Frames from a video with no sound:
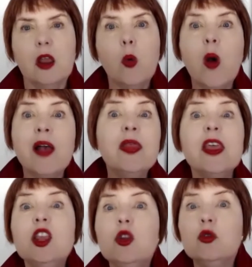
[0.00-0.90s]
One
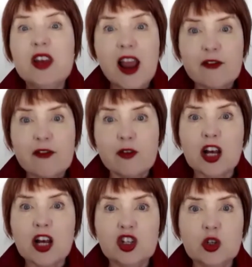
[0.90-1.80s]
thing you never
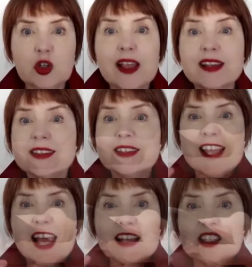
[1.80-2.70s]
want to do is
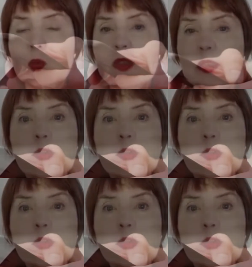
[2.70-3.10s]
text with your